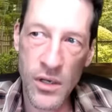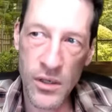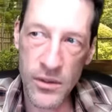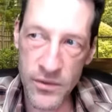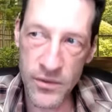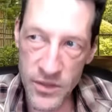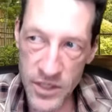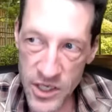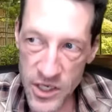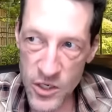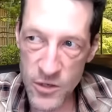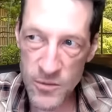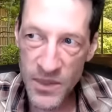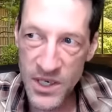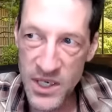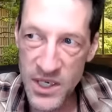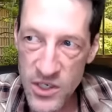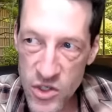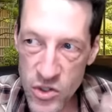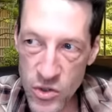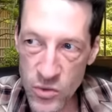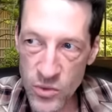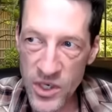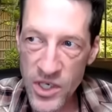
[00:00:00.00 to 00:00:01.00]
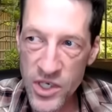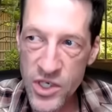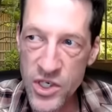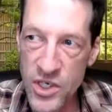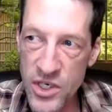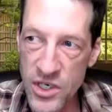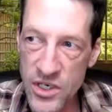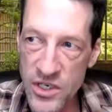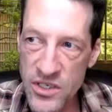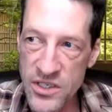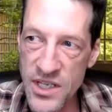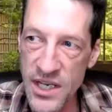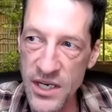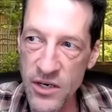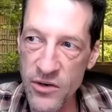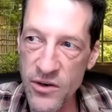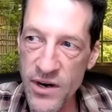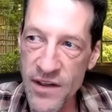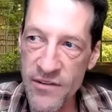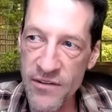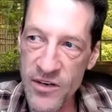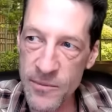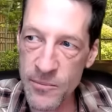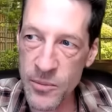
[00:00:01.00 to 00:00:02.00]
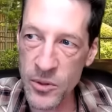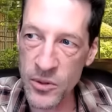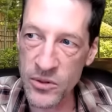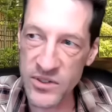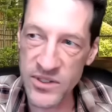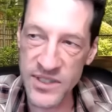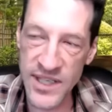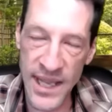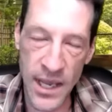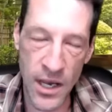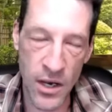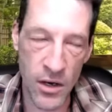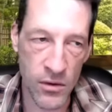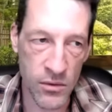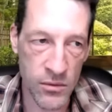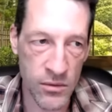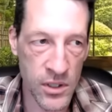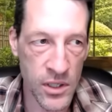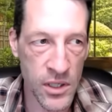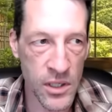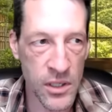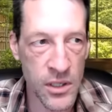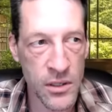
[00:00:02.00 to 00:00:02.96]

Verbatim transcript: the human intuition is that gravity pulls down,